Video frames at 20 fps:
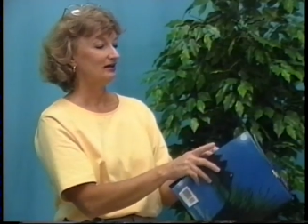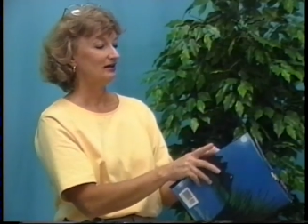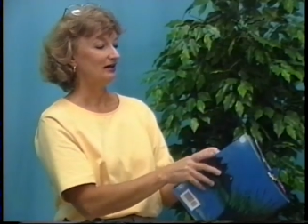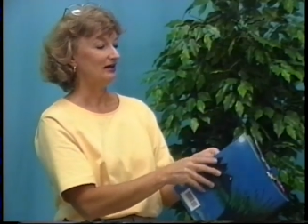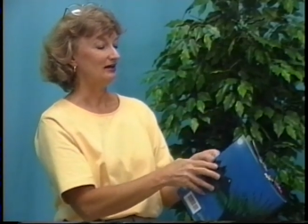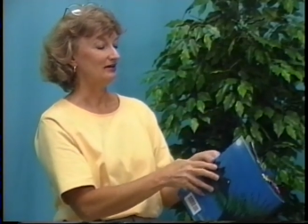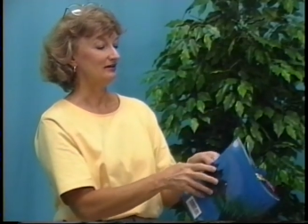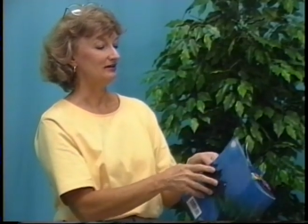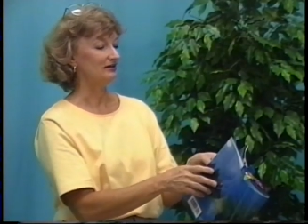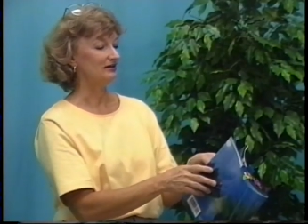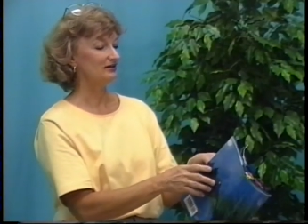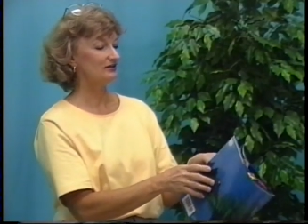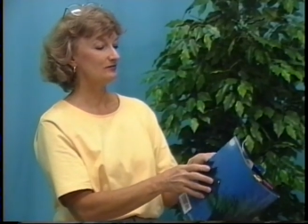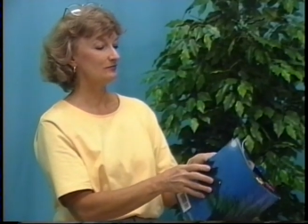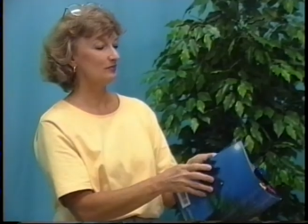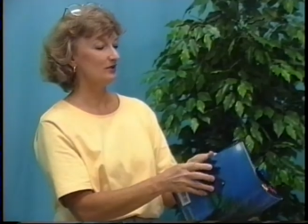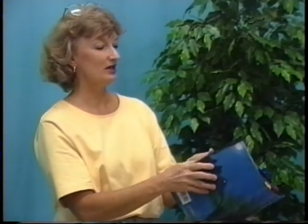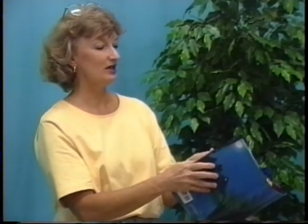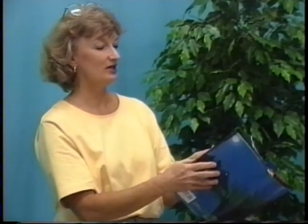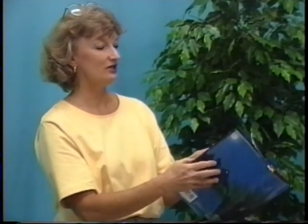on the
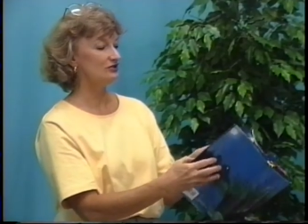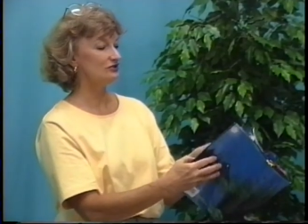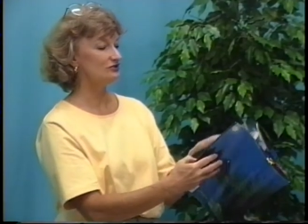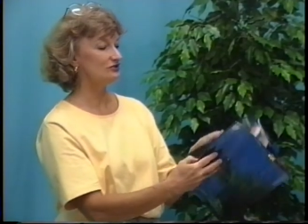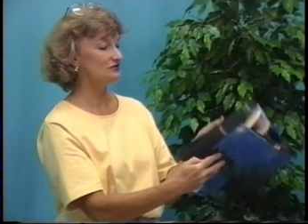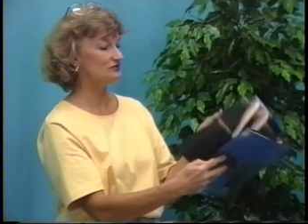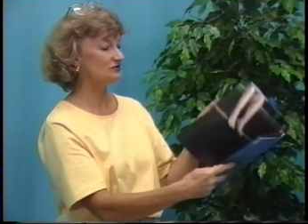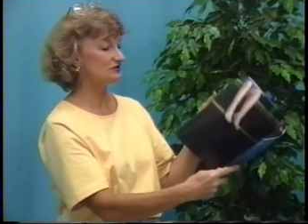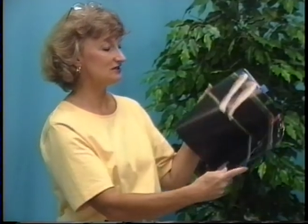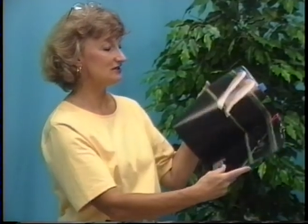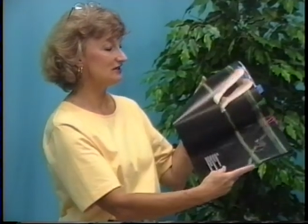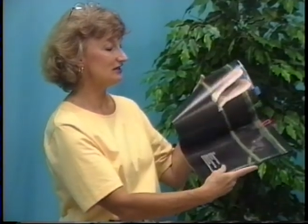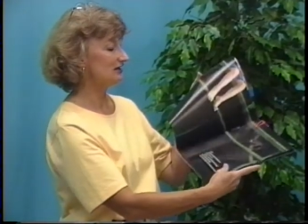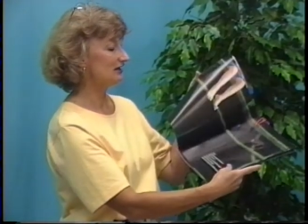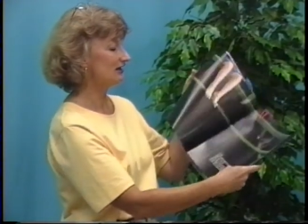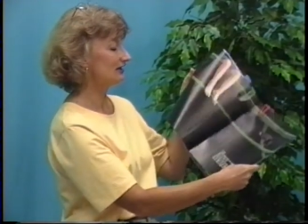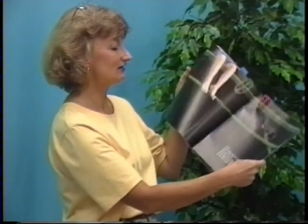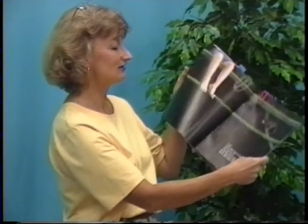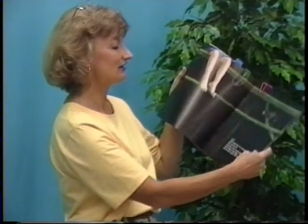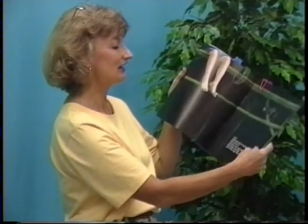next page you see
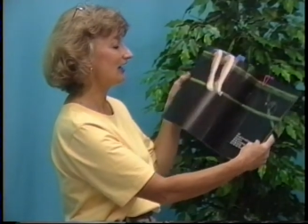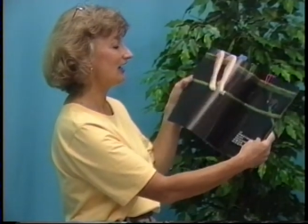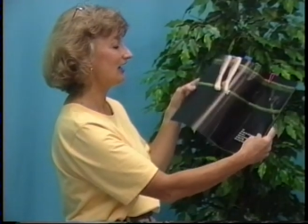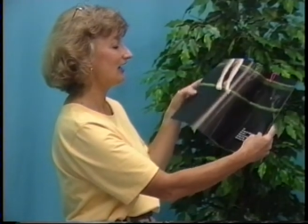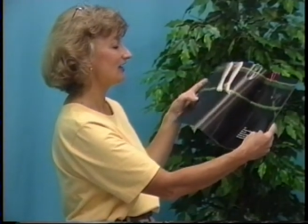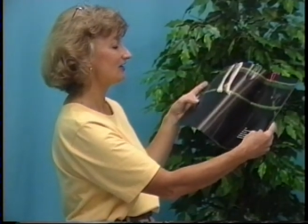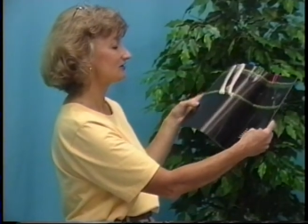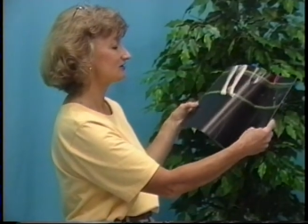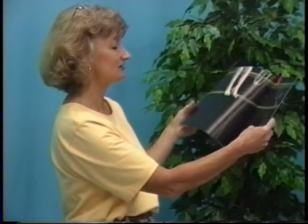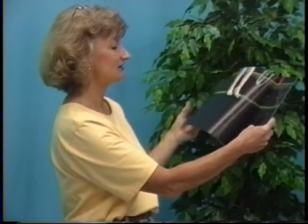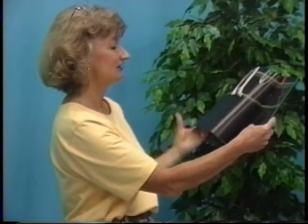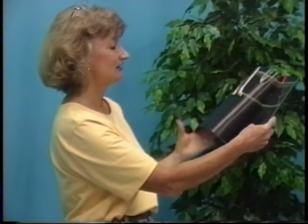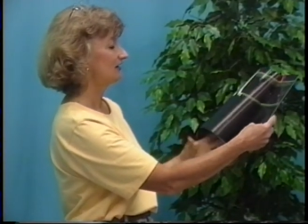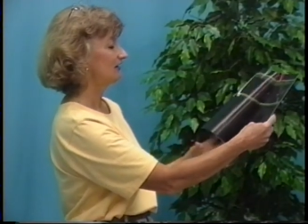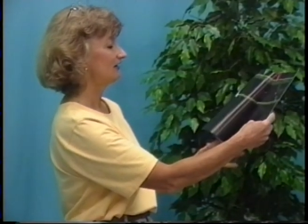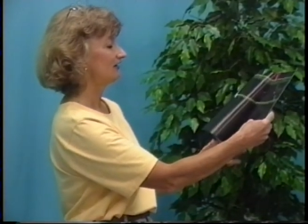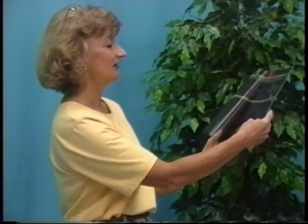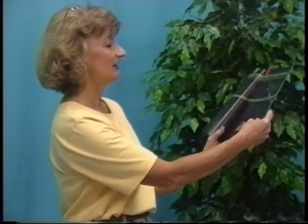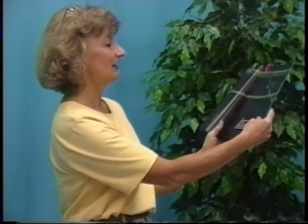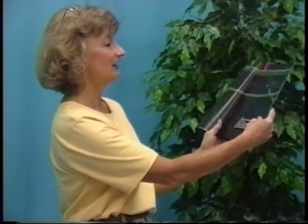a cat
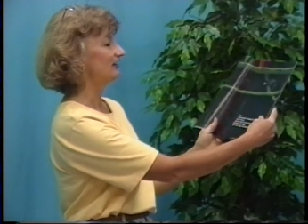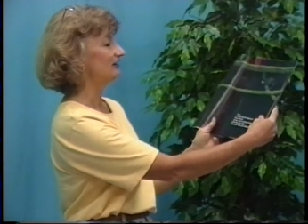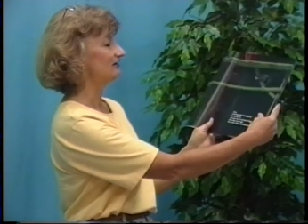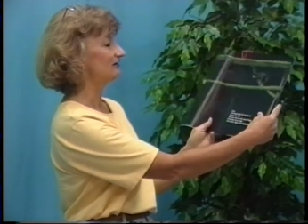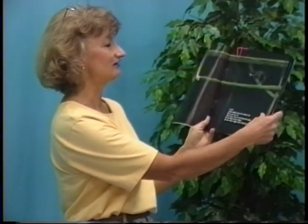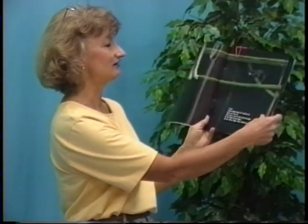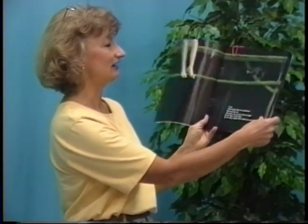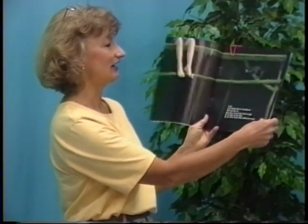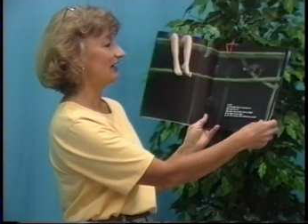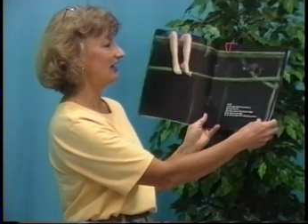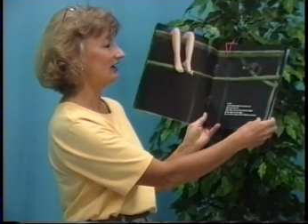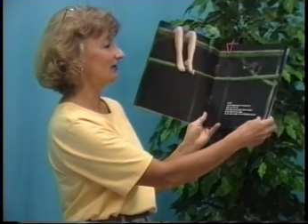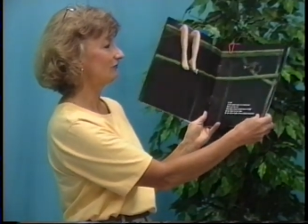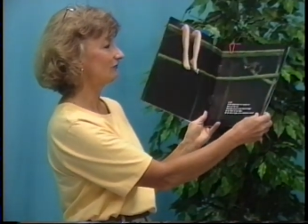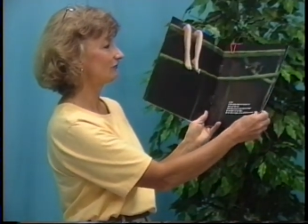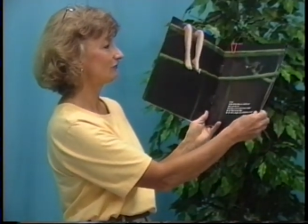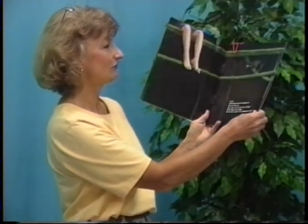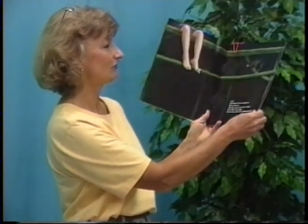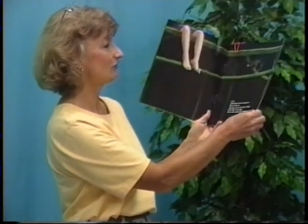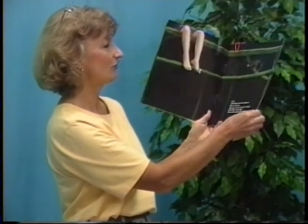that is
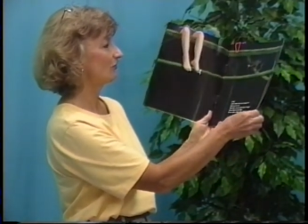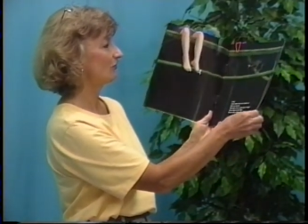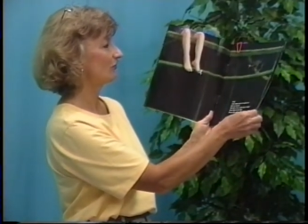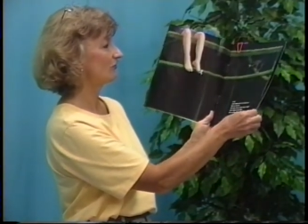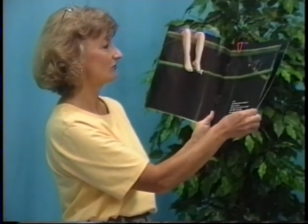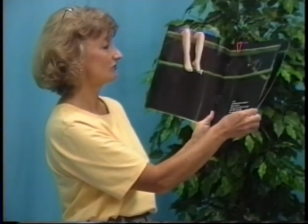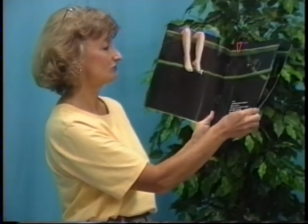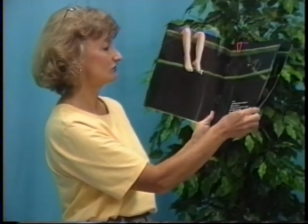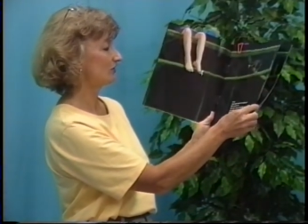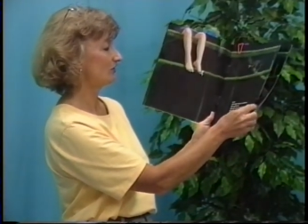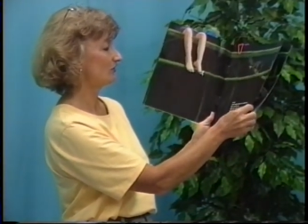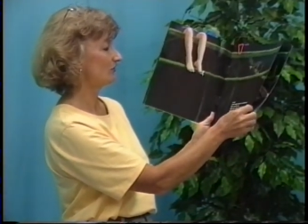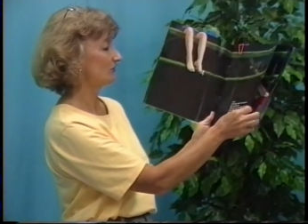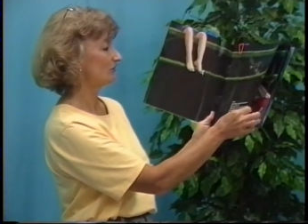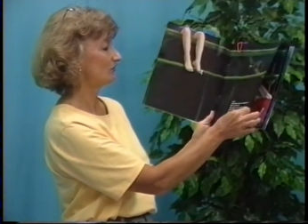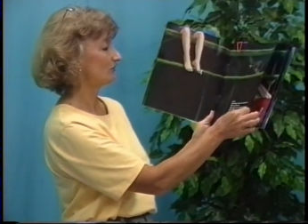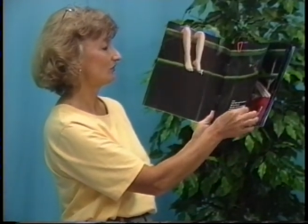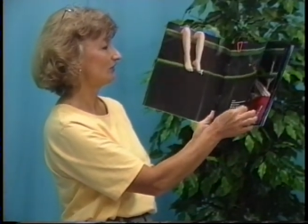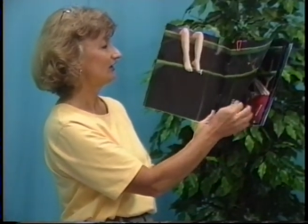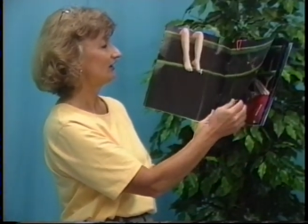after the toe.